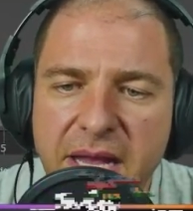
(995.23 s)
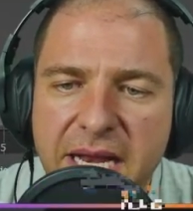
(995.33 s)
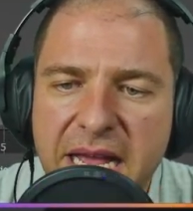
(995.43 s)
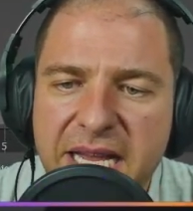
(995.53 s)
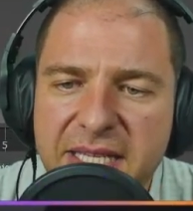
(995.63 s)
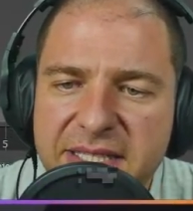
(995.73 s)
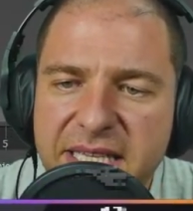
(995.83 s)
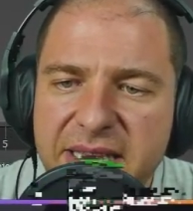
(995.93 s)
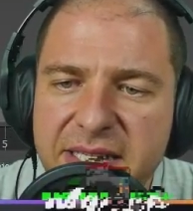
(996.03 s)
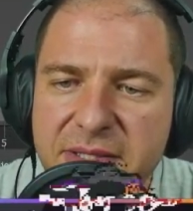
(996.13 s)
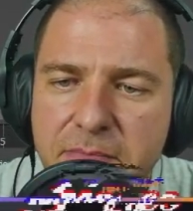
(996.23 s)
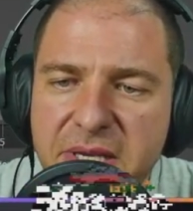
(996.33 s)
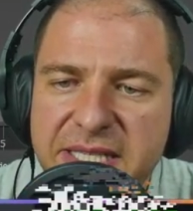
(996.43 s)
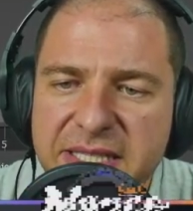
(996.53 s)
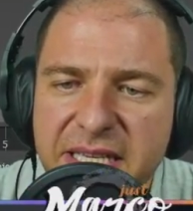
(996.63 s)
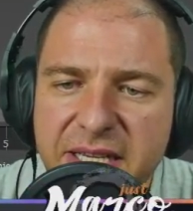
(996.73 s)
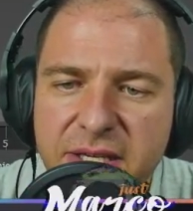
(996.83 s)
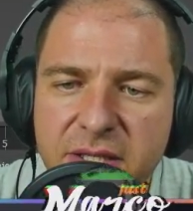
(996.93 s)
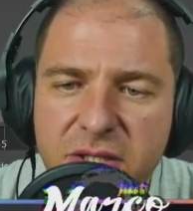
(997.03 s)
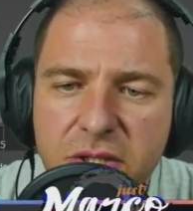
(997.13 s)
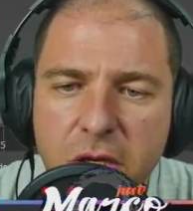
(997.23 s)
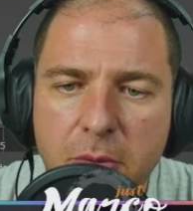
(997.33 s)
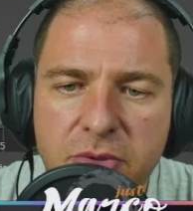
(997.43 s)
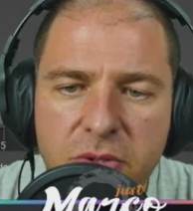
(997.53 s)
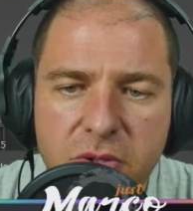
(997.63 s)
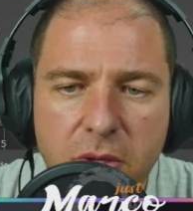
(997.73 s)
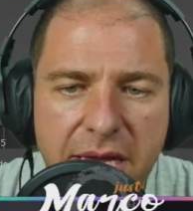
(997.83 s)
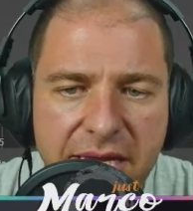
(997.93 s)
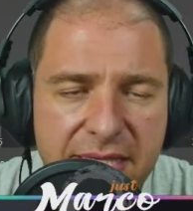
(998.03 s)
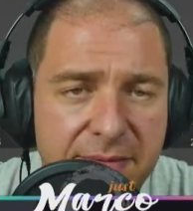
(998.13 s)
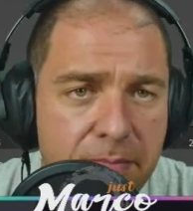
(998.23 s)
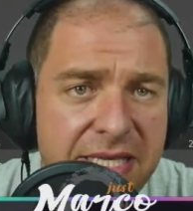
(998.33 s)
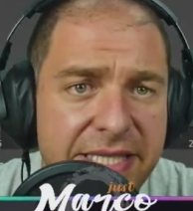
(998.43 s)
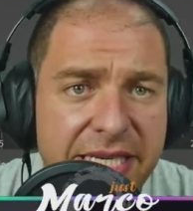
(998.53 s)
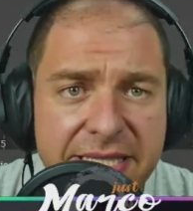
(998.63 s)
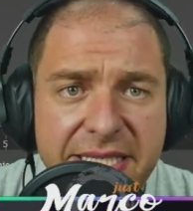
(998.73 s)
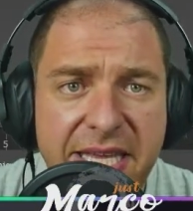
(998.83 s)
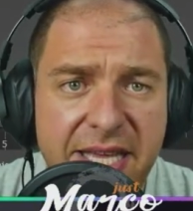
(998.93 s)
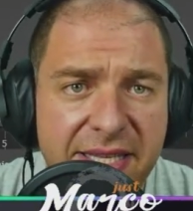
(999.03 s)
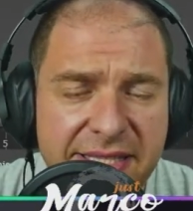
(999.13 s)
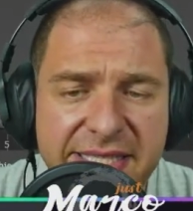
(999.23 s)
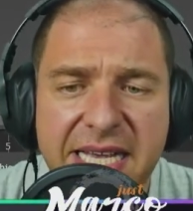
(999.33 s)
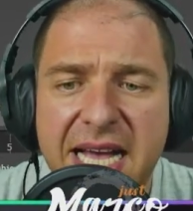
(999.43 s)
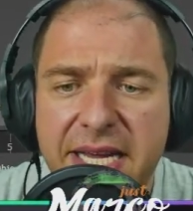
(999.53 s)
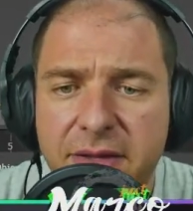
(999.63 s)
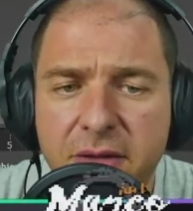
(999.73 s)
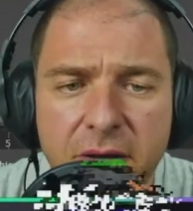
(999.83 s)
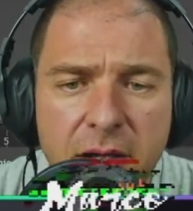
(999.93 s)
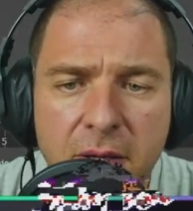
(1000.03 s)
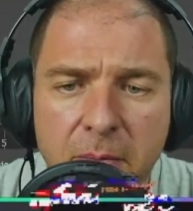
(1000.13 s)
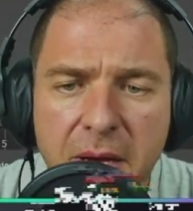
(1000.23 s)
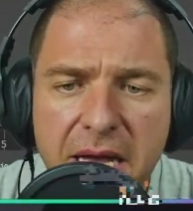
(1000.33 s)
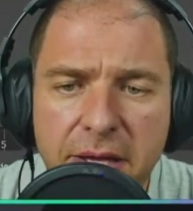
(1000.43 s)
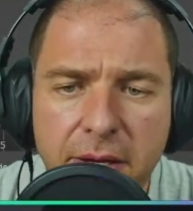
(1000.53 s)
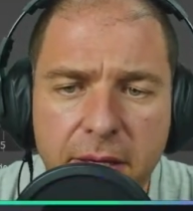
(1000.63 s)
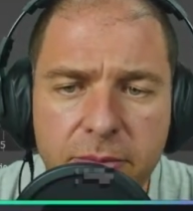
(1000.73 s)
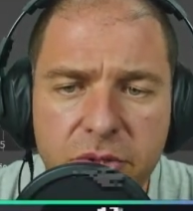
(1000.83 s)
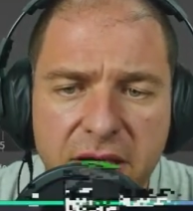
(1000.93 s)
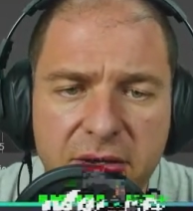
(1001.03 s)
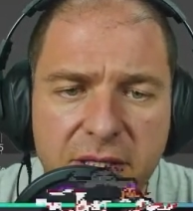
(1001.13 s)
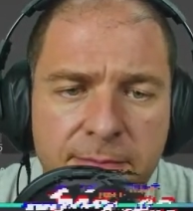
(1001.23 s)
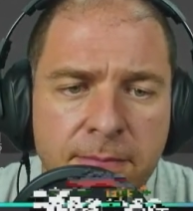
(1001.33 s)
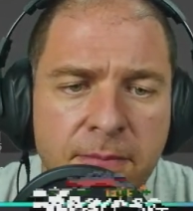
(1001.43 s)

and I can see this missing geometry, so I can basically see inside my object,